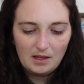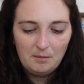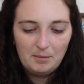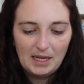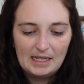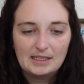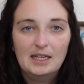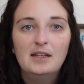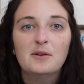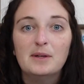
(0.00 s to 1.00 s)
but
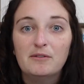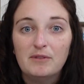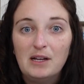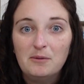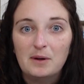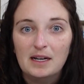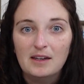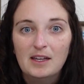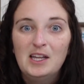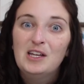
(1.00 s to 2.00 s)
we found
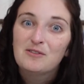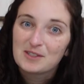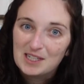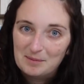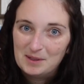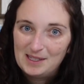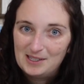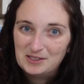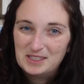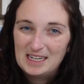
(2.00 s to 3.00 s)
one for
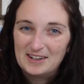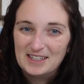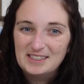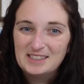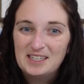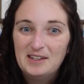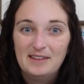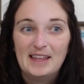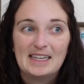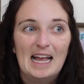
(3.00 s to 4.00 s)
Topolino's Terrace,
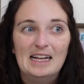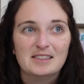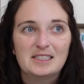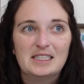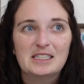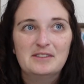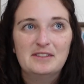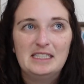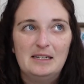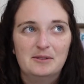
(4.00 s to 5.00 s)
like at
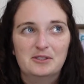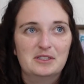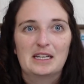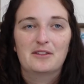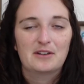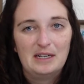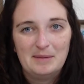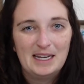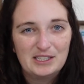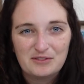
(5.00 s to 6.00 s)
6:15, which was like 30
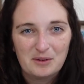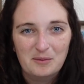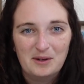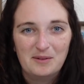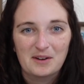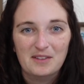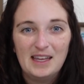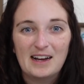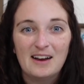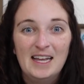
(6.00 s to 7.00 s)
minutes from when we were
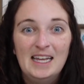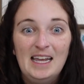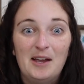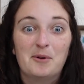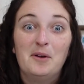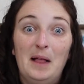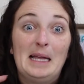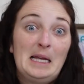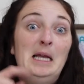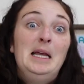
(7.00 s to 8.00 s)
there. And we were
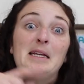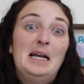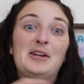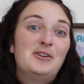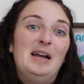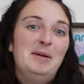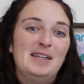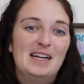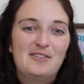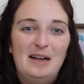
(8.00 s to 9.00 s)
like, gotta grab
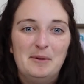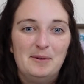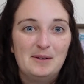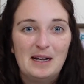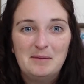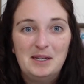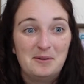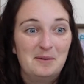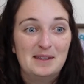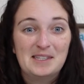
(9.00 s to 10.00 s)
it, gotta grab it. We grabbed it,
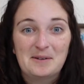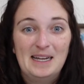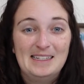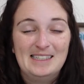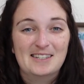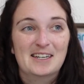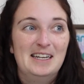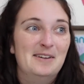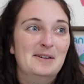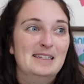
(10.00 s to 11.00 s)
we went there, we had dinner,
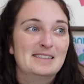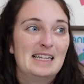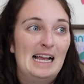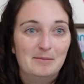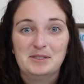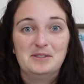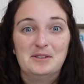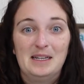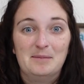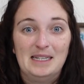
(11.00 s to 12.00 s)
and it was
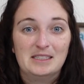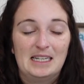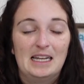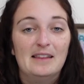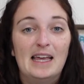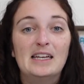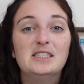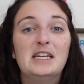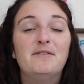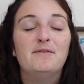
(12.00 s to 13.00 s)
absolutely amazing. And that
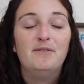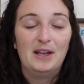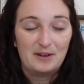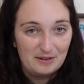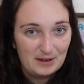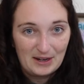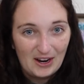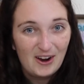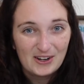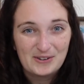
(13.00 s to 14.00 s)
is a very, very
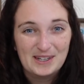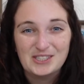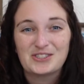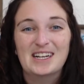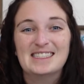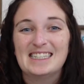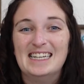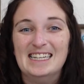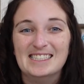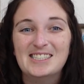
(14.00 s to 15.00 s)
hard restaurant to
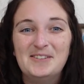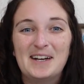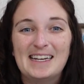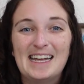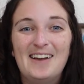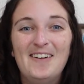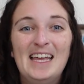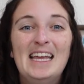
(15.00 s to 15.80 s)
get into right now.